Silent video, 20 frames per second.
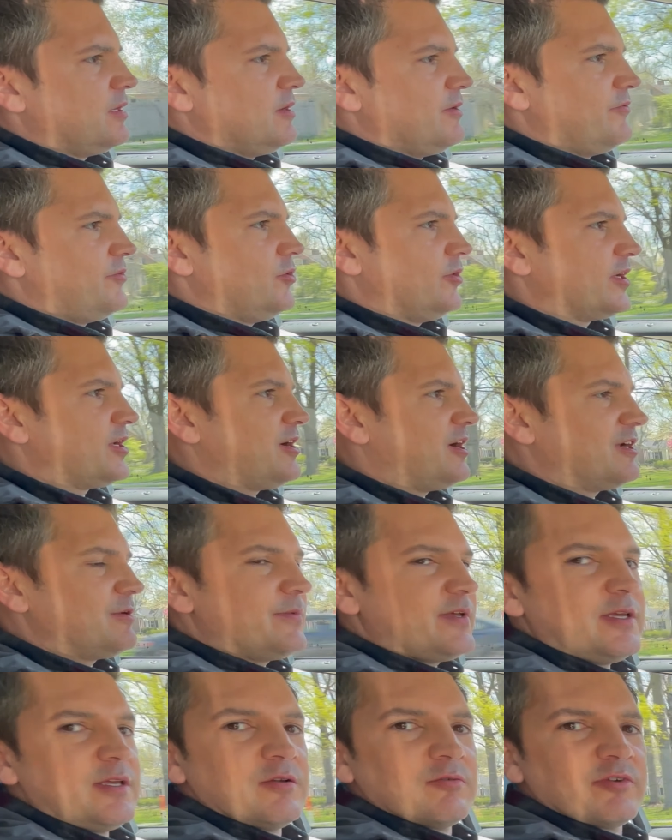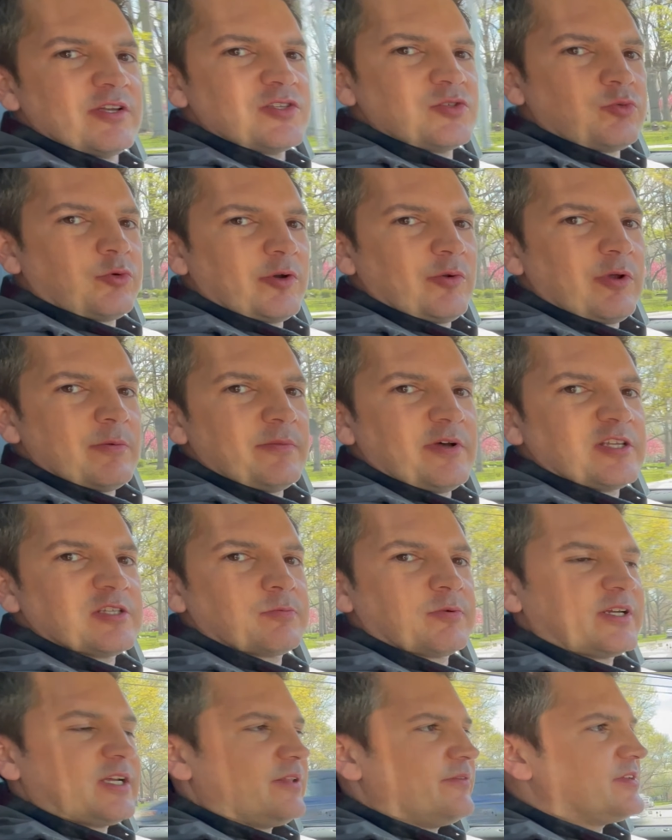Fuel economy rates 21 miles per
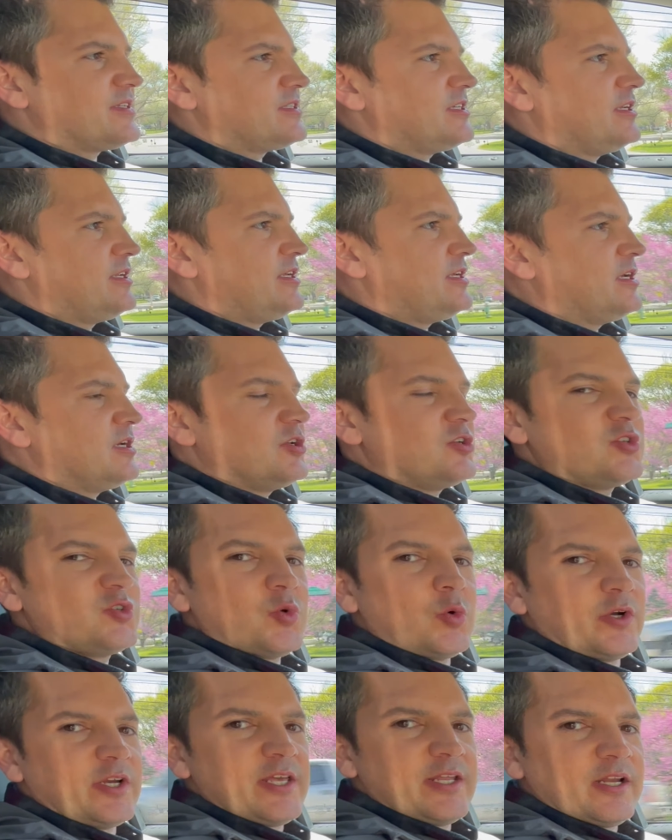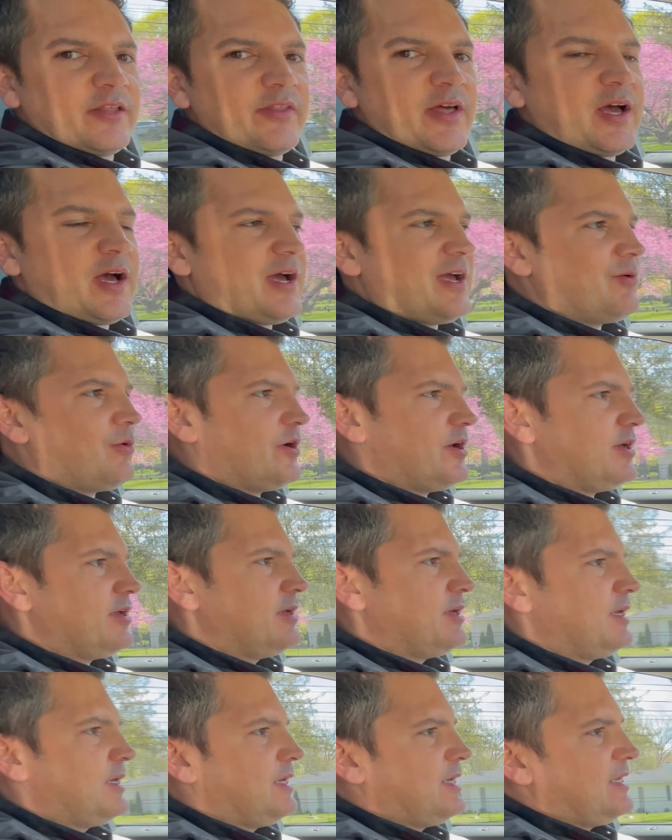gallon in the city, 28 on the highway.
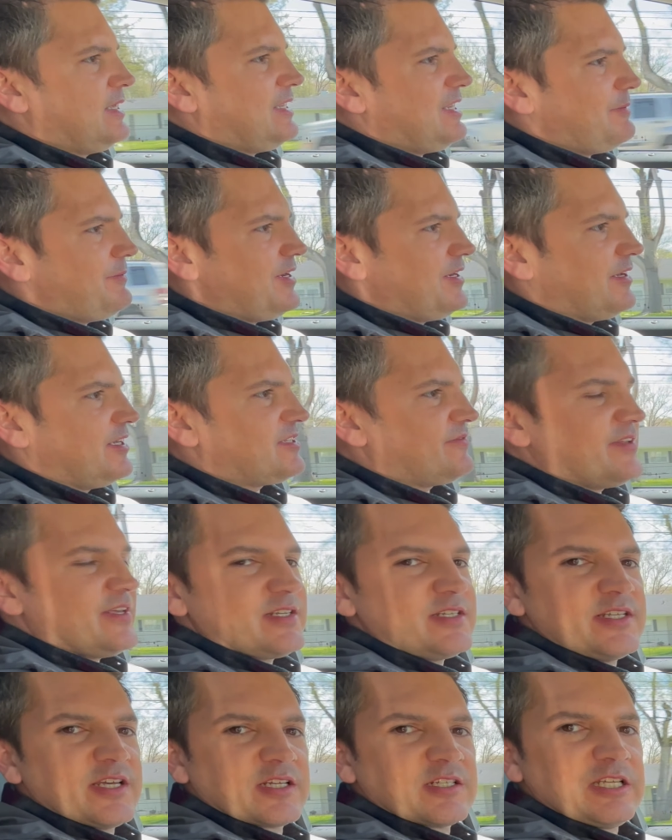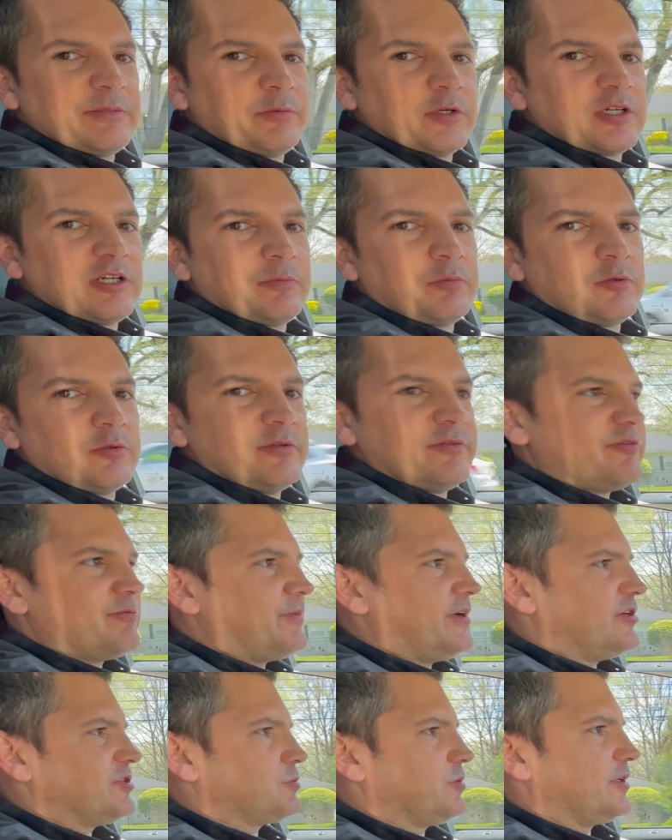It'd be nice if that ticked up a couple of
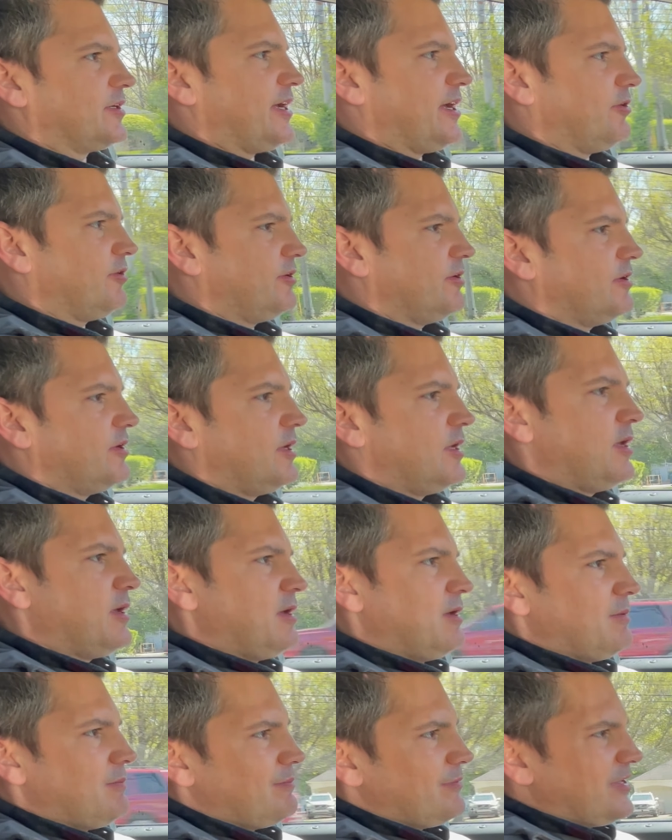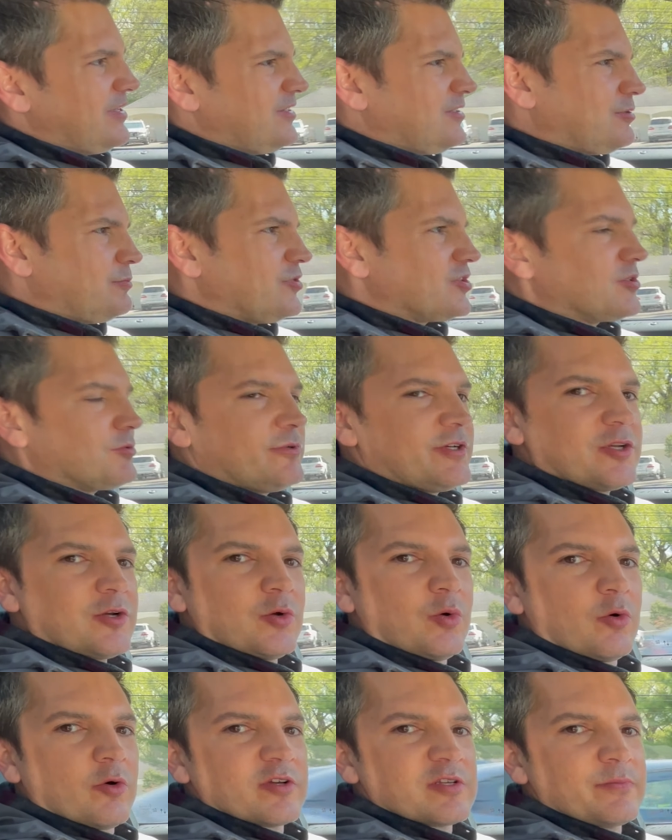miles per gallon, but almost 300
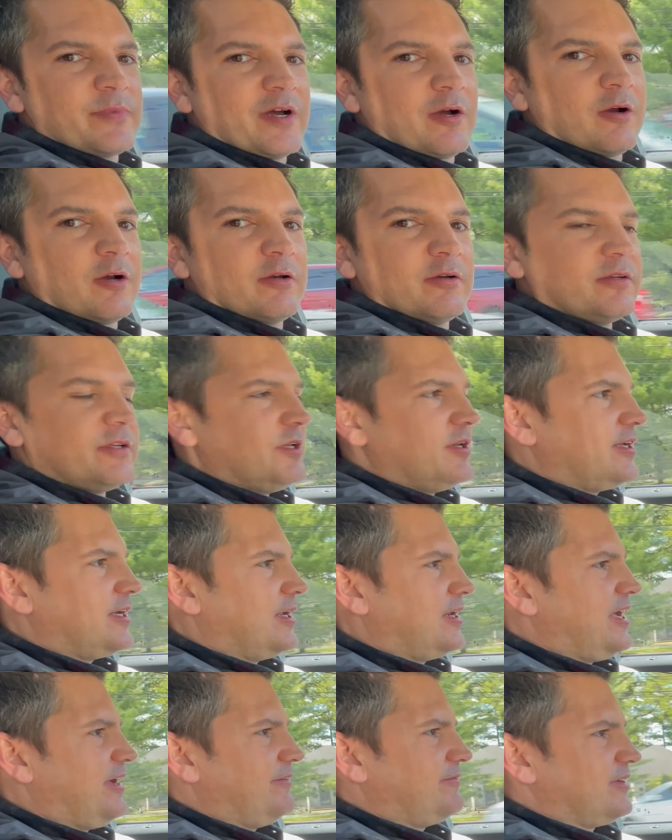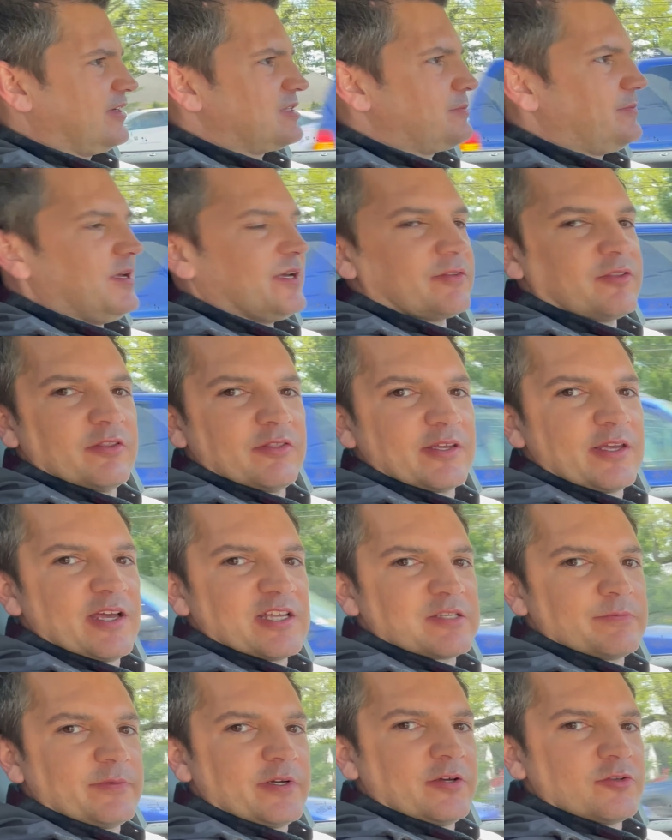horsepower, you're gonna have to expect that the
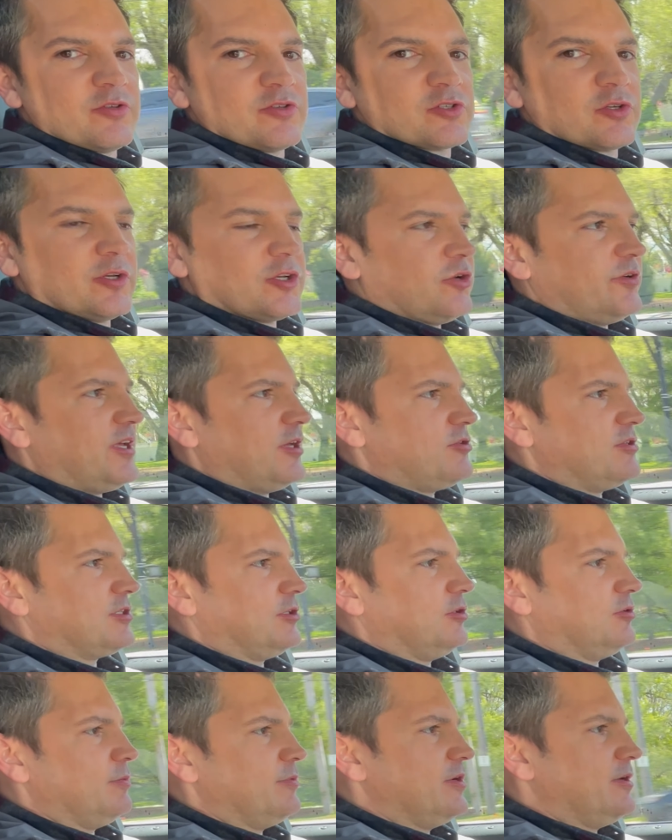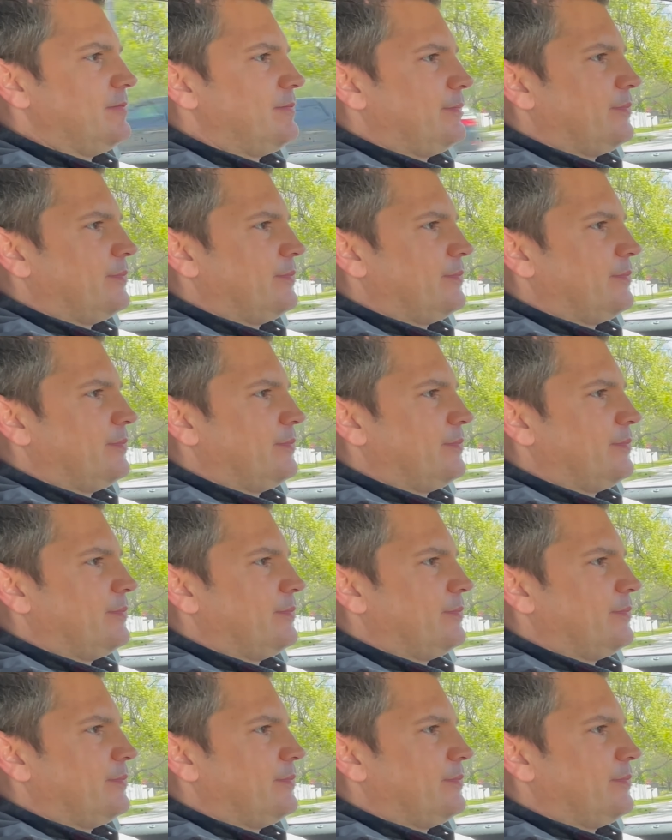gas mileage is gonna go down just a little bit.